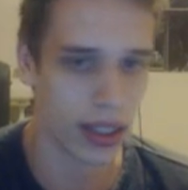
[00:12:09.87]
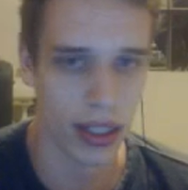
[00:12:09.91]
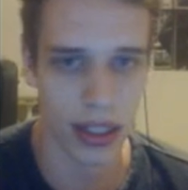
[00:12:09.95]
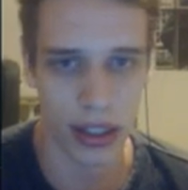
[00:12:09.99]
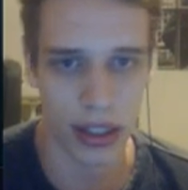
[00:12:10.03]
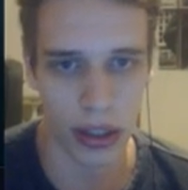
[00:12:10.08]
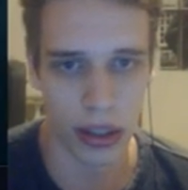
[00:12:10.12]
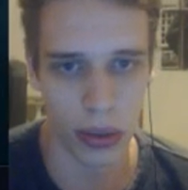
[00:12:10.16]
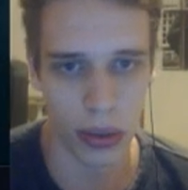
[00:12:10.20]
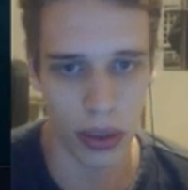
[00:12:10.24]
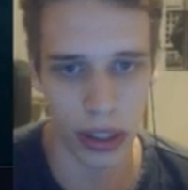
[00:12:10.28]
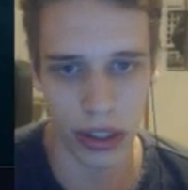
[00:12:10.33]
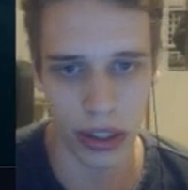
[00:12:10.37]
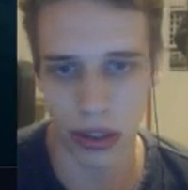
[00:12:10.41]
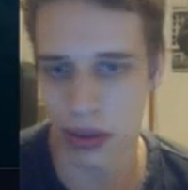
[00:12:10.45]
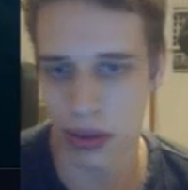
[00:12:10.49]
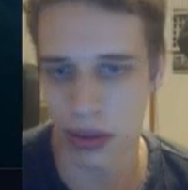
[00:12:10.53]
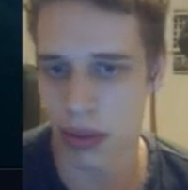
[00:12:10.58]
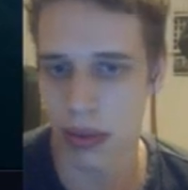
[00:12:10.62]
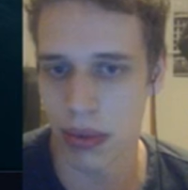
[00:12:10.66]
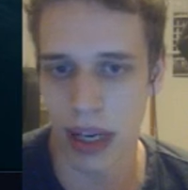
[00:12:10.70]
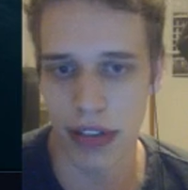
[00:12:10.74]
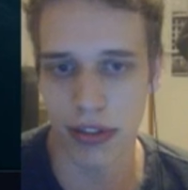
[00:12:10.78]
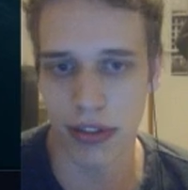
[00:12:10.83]
watch the
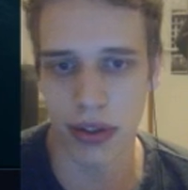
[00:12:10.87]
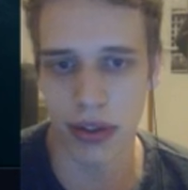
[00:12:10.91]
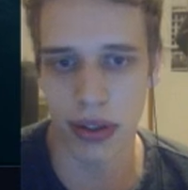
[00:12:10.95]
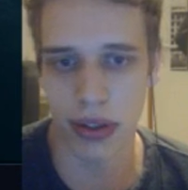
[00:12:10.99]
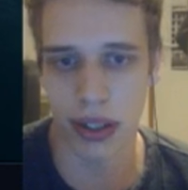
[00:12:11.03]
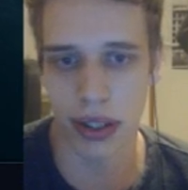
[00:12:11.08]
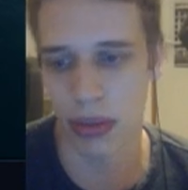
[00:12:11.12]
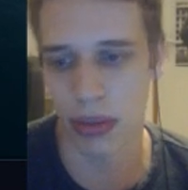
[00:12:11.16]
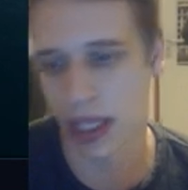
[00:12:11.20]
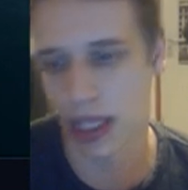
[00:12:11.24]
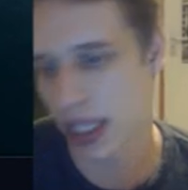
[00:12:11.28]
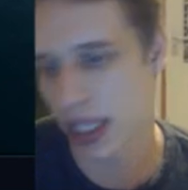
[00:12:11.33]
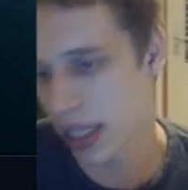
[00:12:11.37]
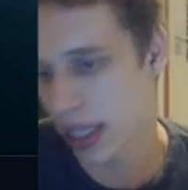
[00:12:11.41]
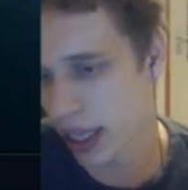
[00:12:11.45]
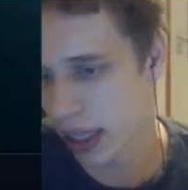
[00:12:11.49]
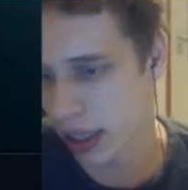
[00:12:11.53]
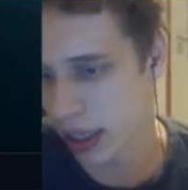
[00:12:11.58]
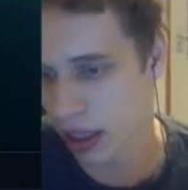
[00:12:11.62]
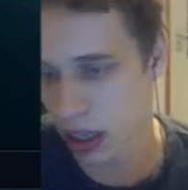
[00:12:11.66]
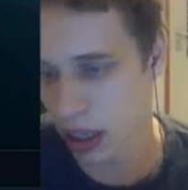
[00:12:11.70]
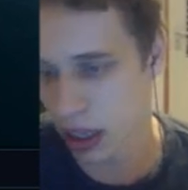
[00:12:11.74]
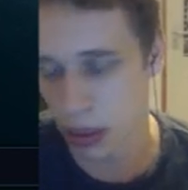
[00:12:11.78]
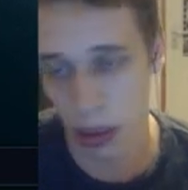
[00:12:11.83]
replay for a bit
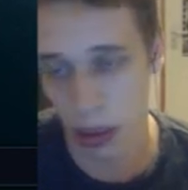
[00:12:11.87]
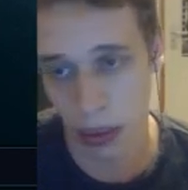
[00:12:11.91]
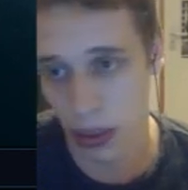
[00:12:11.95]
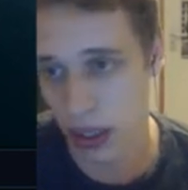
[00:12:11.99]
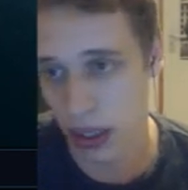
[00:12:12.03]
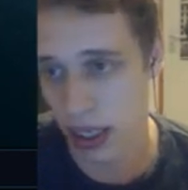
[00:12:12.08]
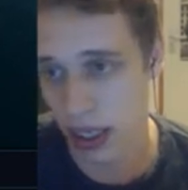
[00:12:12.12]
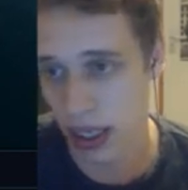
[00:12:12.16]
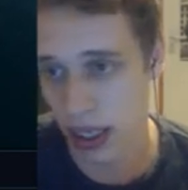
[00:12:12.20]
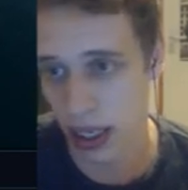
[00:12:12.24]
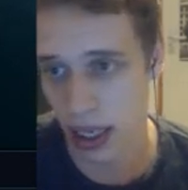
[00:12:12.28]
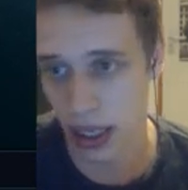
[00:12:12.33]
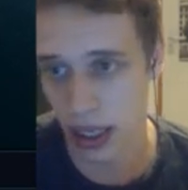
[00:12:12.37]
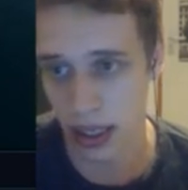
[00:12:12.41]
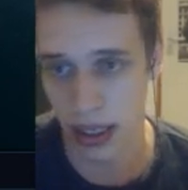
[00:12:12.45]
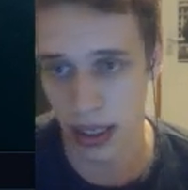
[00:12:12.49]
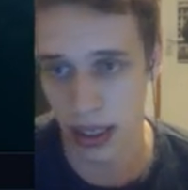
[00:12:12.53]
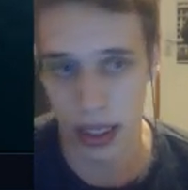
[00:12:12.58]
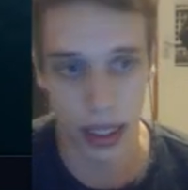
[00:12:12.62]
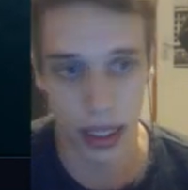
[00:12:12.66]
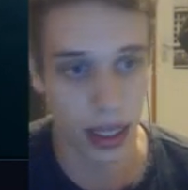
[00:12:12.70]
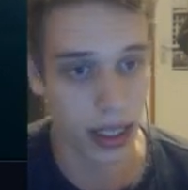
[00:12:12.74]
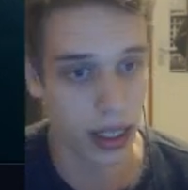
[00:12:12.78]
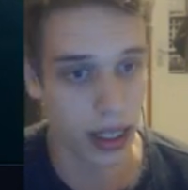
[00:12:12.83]
and come up with a
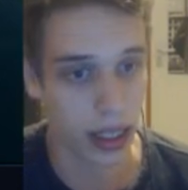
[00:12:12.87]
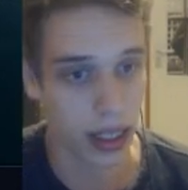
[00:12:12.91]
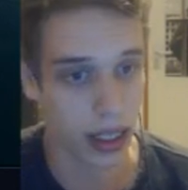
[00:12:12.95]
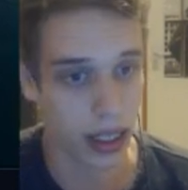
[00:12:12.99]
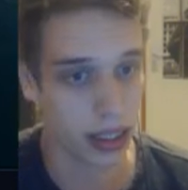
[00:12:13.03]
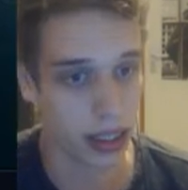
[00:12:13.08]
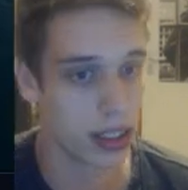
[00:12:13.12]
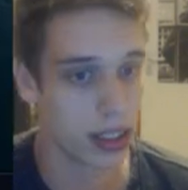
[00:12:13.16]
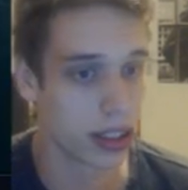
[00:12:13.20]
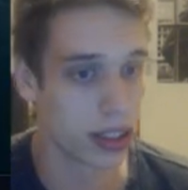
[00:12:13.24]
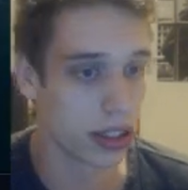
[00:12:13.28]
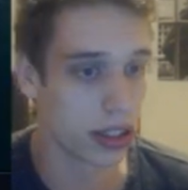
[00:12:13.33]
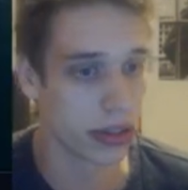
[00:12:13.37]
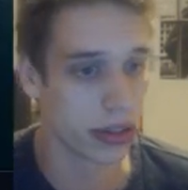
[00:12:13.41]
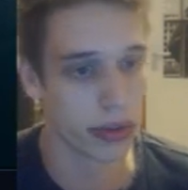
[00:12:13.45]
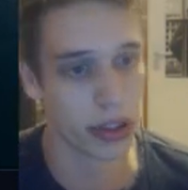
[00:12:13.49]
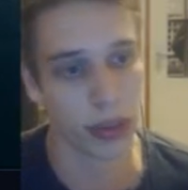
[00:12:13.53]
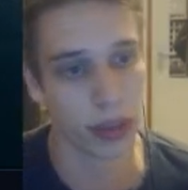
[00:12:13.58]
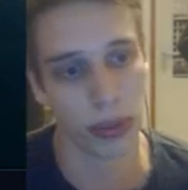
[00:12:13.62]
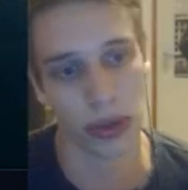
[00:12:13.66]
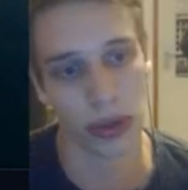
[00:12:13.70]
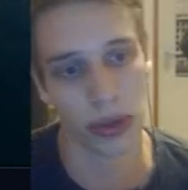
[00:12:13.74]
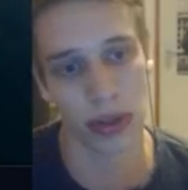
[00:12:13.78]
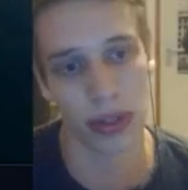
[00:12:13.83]
decent
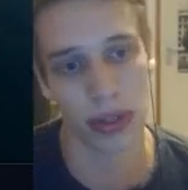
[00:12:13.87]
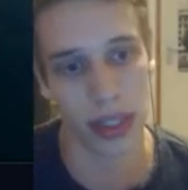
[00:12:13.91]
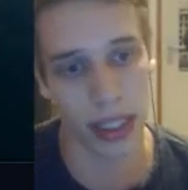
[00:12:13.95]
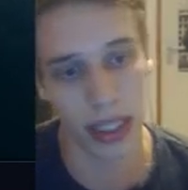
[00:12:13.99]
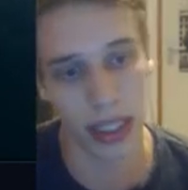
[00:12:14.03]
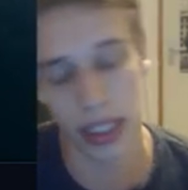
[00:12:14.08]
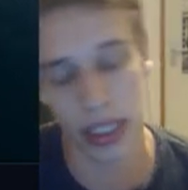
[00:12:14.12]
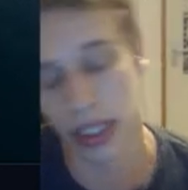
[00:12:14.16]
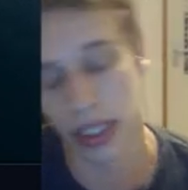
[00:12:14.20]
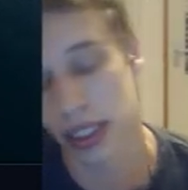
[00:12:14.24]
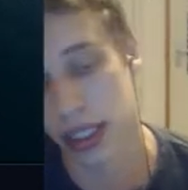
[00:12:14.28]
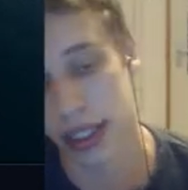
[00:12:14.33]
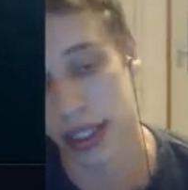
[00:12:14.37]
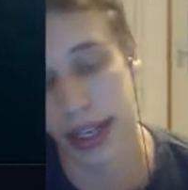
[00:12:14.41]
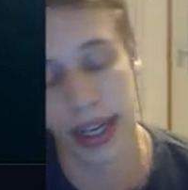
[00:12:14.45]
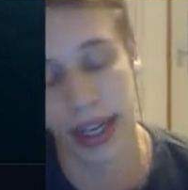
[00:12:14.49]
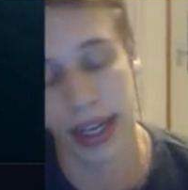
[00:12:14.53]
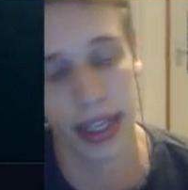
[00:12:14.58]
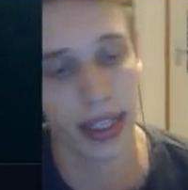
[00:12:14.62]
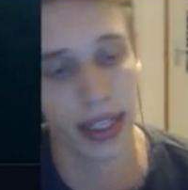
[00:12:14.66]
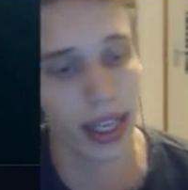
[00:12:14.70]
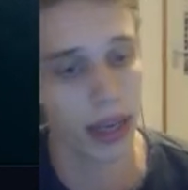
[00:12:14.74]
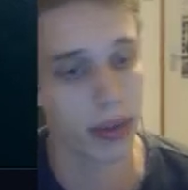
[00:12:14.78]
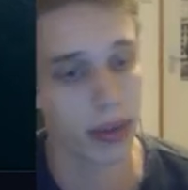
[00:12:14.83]
response, and this is the
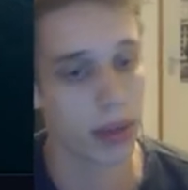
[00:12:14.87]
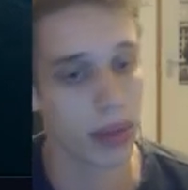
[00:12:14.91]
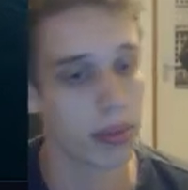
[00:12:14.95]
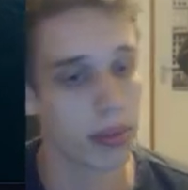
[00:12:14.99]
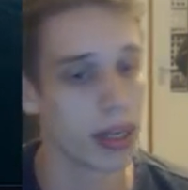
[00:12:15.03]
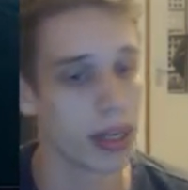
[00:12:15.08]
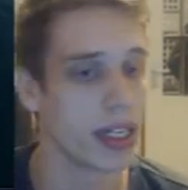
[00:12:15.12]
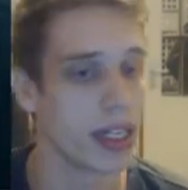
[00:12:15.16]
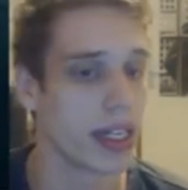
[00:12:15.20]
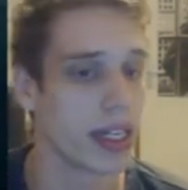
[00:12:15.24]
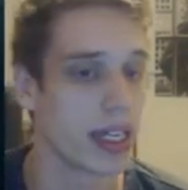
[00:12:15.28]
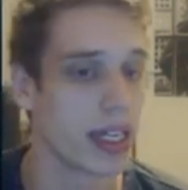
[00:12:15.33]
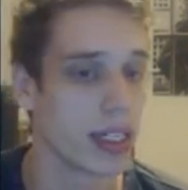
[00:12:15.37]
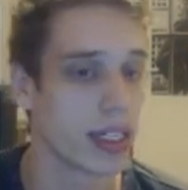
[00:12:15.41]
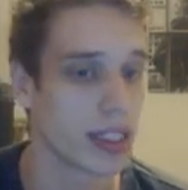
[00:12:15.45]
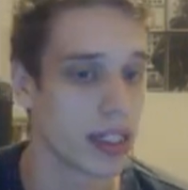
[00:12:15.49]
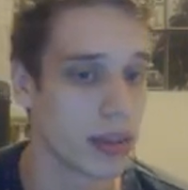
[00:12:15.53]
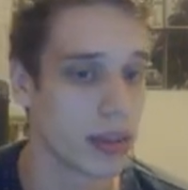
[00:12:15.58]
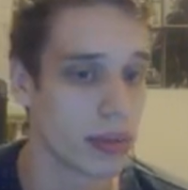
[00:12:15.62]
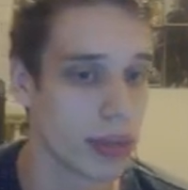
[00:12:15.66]
second game I played against him